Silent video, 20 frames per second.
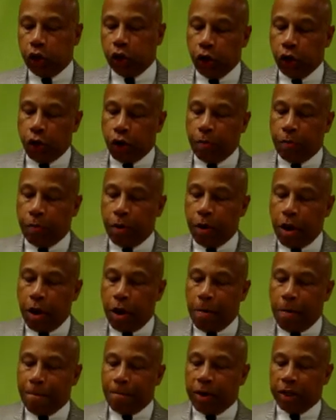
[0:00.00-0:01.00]
to Europe,
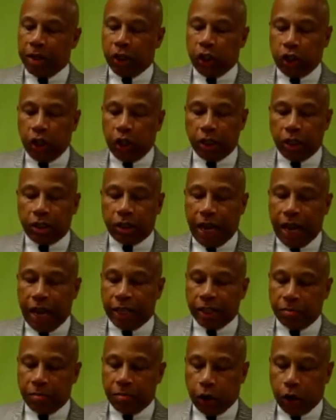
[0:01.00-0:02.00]
but just
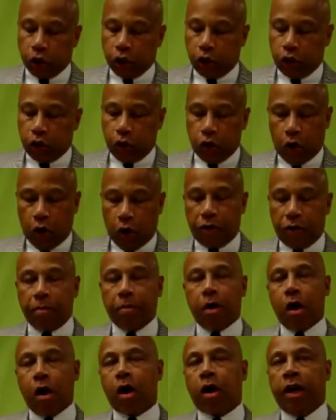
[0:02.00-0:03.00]
as much to North
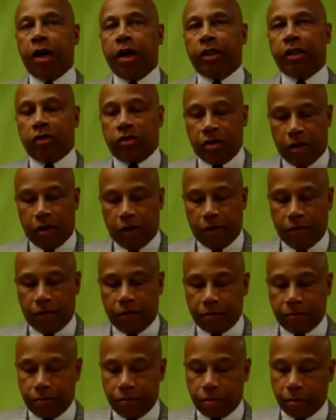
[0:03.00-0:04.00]
America
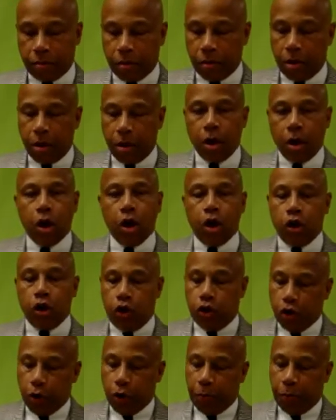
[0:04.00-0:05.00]
itself.
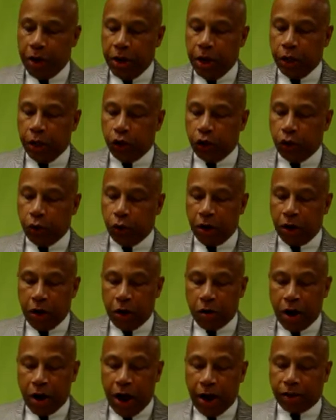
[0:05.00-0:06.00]
Europeans who
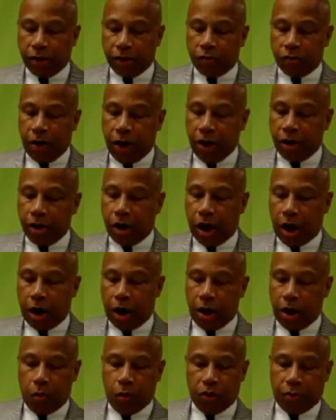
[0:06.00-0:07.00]
interacted
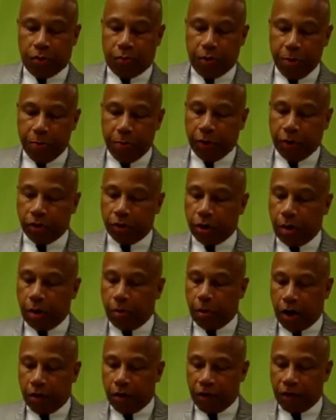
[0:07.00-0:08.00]
regularly with peoples
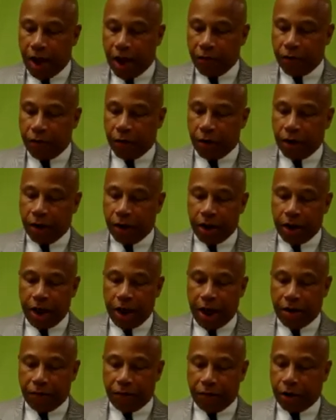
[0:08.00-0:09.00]
of African
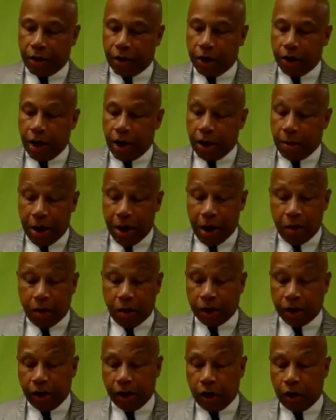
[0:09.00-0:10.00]
and
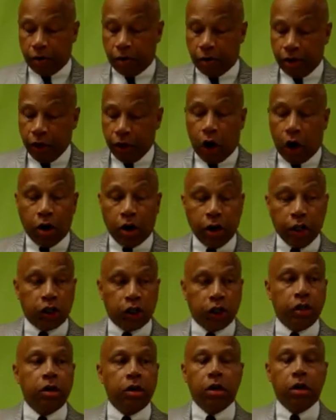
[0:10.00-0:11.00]
American
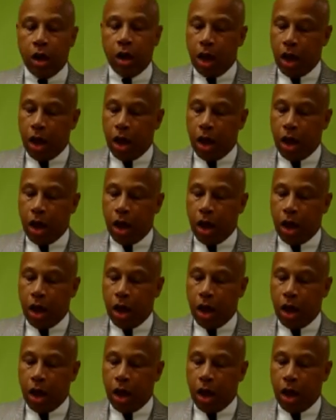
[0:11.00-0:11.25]
origin,